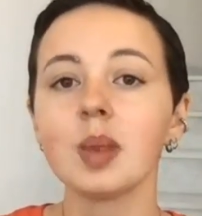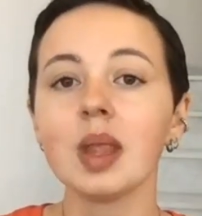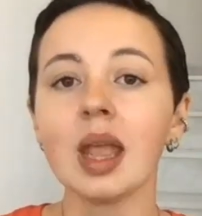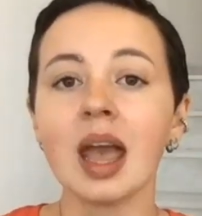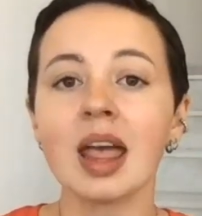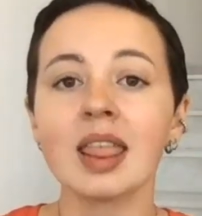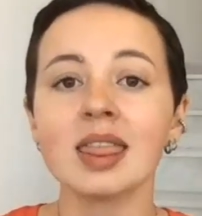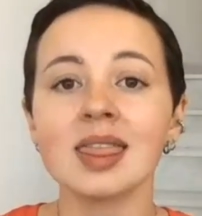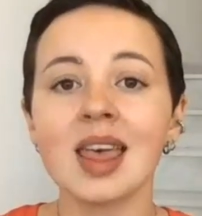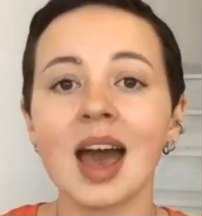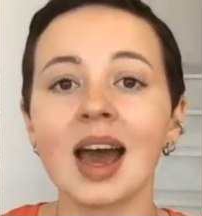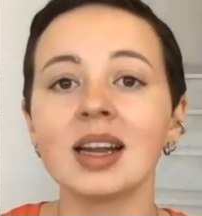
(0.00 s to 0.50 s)

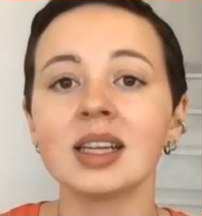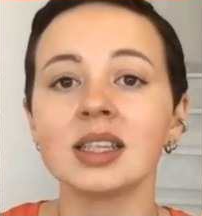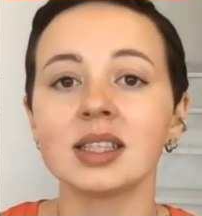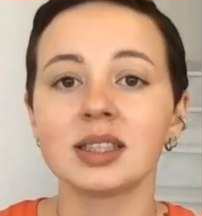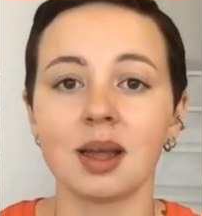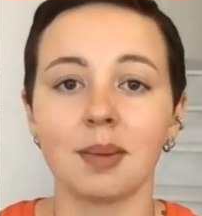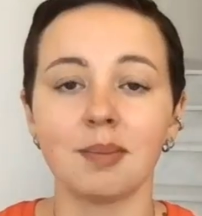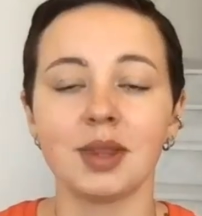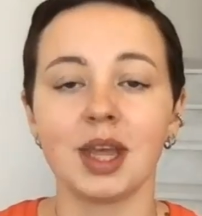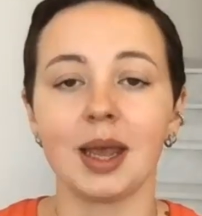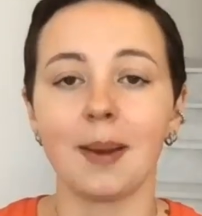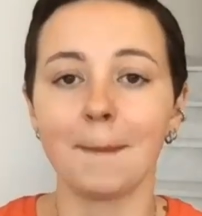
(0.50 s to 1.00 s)
And that is
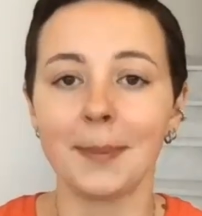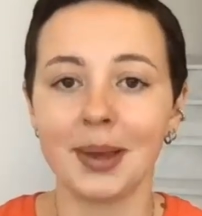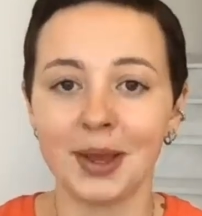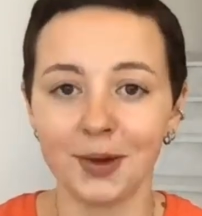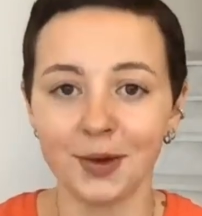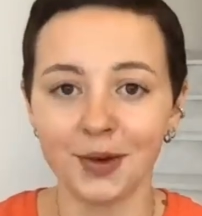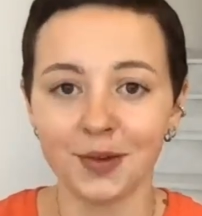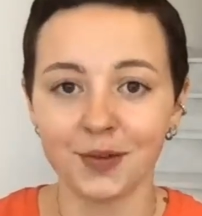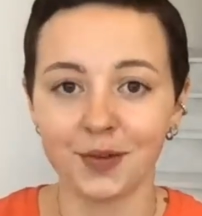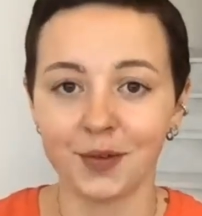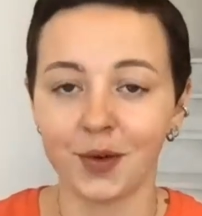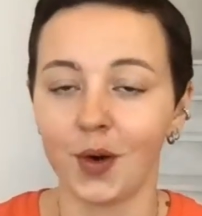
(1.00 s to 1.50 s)
something
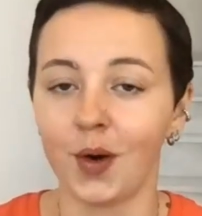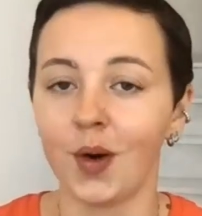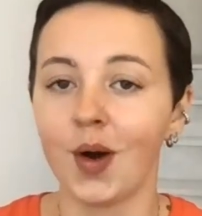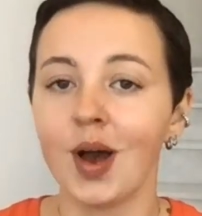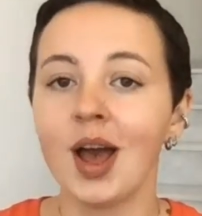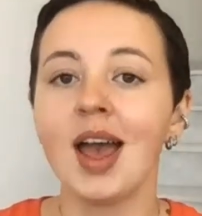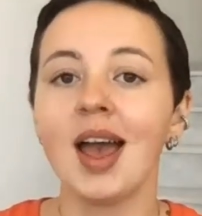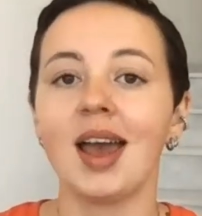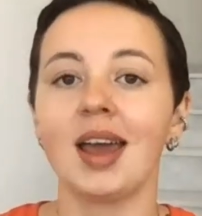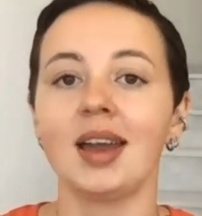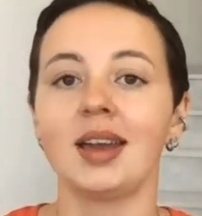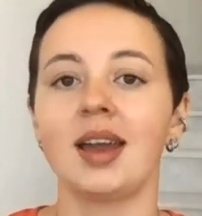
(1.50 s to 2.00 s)
beautiful
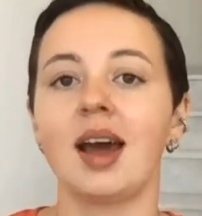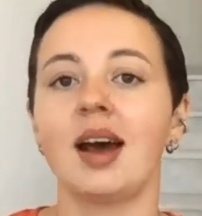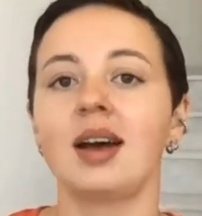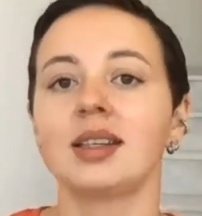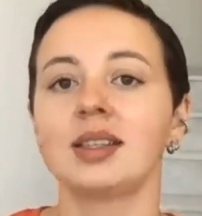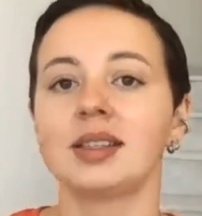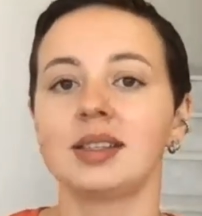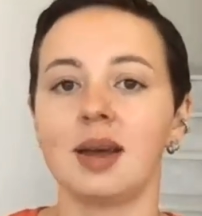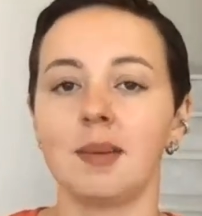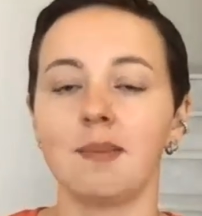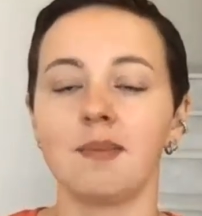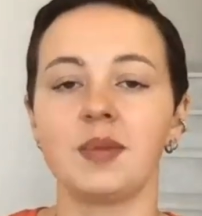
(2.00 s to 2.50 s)
and not
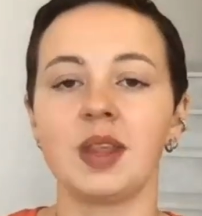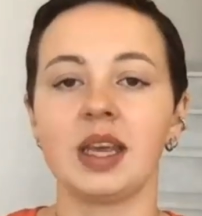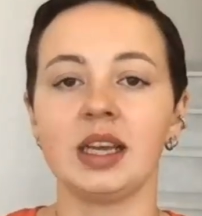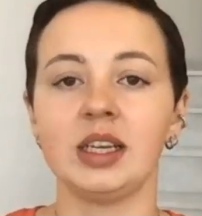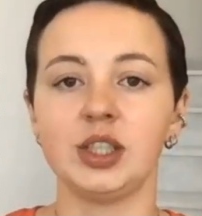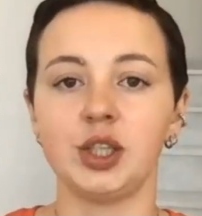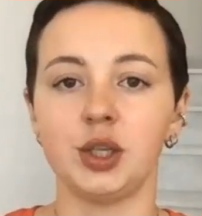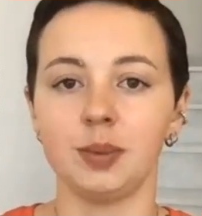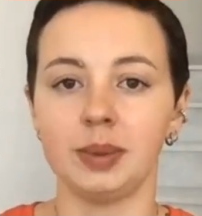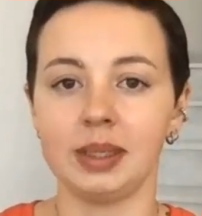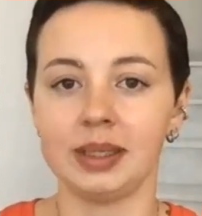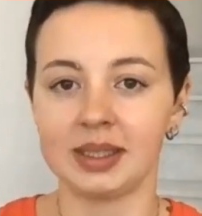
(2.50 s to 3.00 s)
something
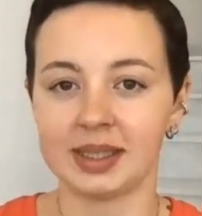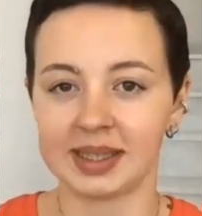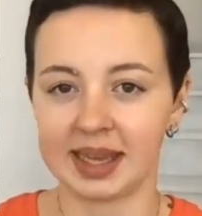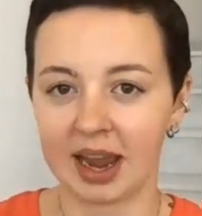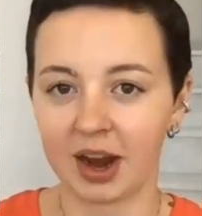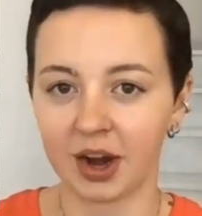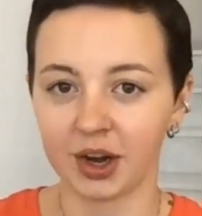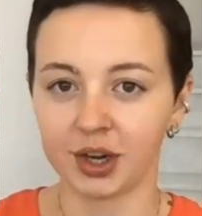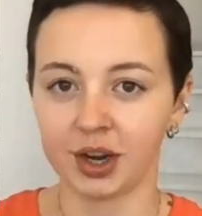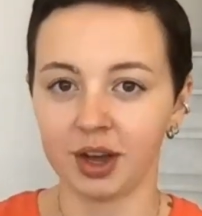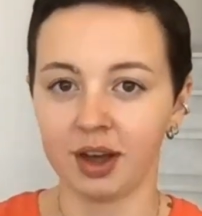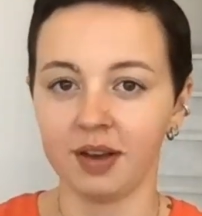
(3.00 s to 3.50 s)
to be
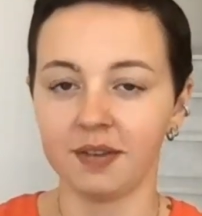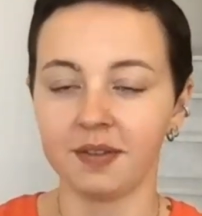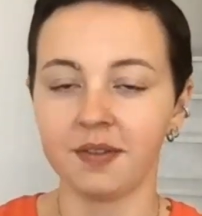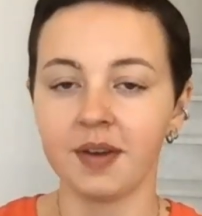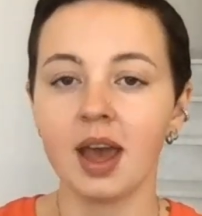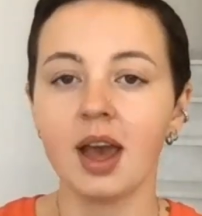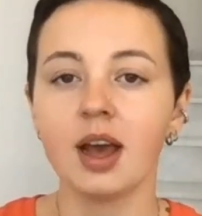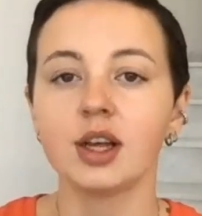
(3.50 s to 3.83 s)
scared of.